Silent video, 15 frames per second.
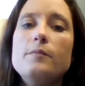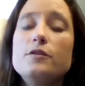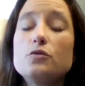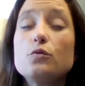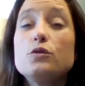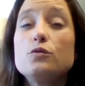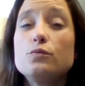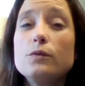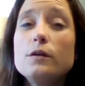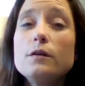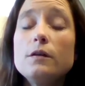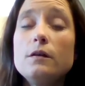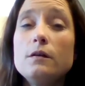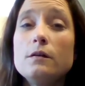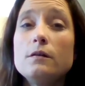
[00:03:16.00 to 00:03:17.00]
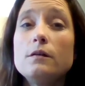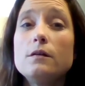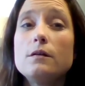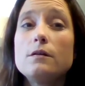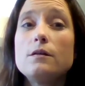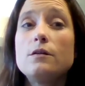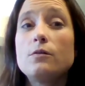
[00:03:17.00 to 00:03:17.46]
So it's
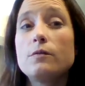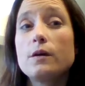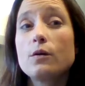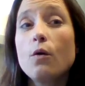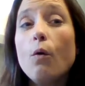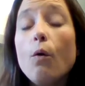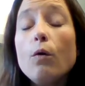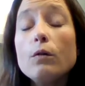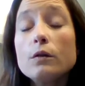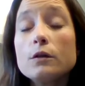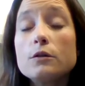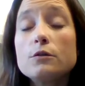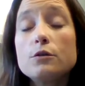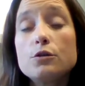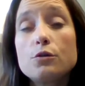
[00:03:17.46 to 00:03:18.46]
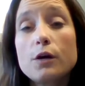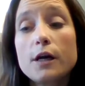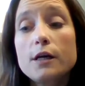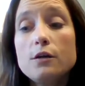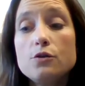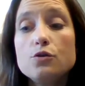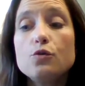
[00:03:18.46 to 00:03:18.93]
really, you know, the goal is to
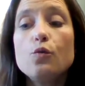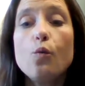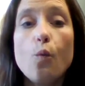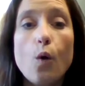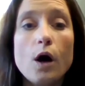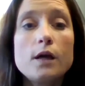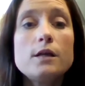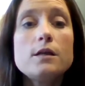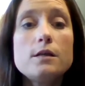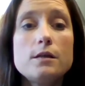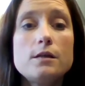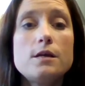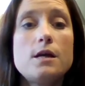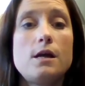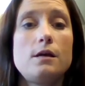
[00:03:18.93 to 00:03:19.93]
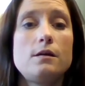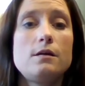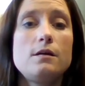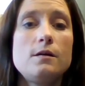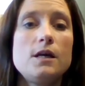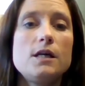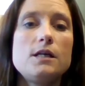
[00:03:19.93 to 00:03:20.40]
try and do one
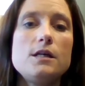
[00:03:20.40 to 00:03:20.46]
thing